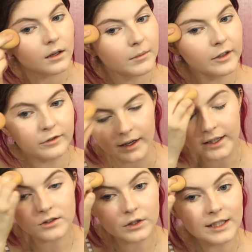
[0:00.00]
my
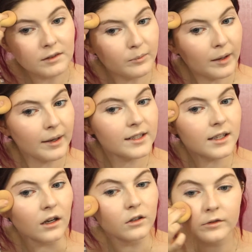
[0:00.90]
friends, or even by
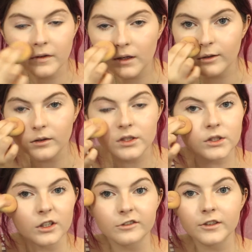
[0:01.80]
myself, you know,
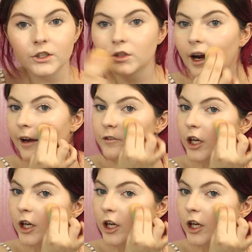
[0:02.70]
just go for a drive.